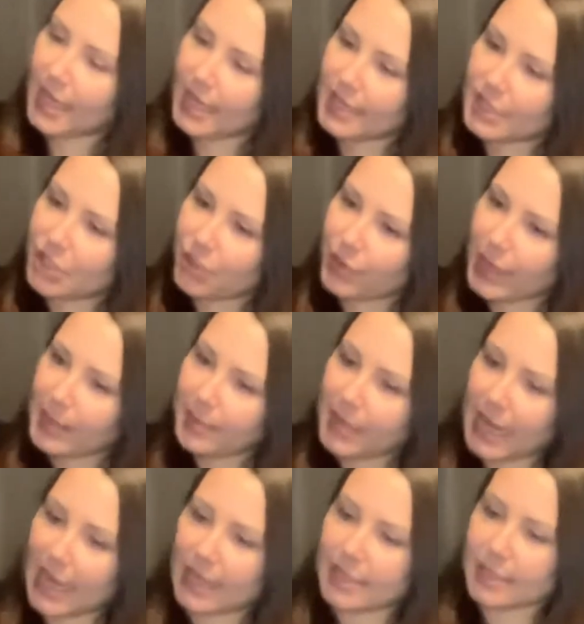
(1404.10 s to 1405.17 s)
it's gray, but
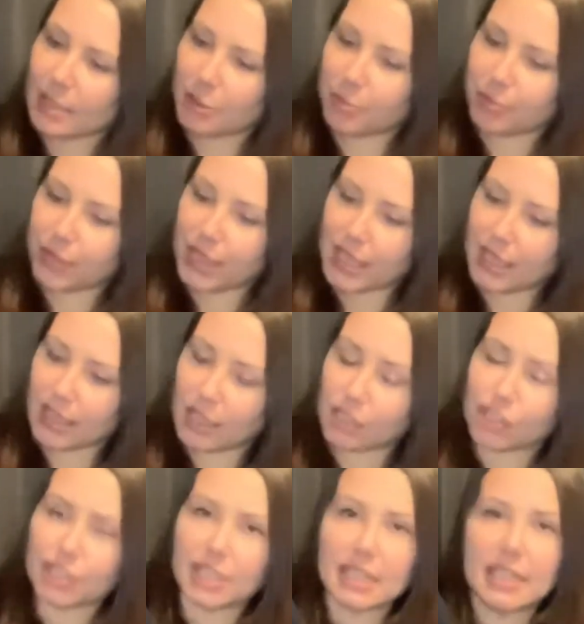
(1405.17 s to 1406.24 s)
it has some pretty
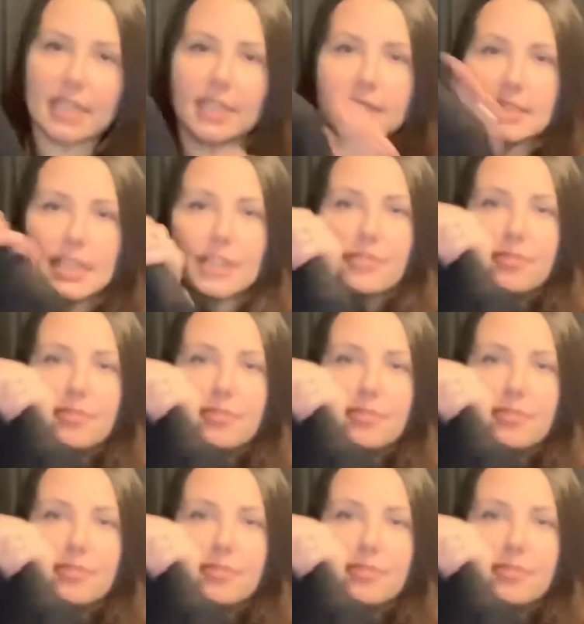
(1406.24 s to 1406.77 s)
colors in here like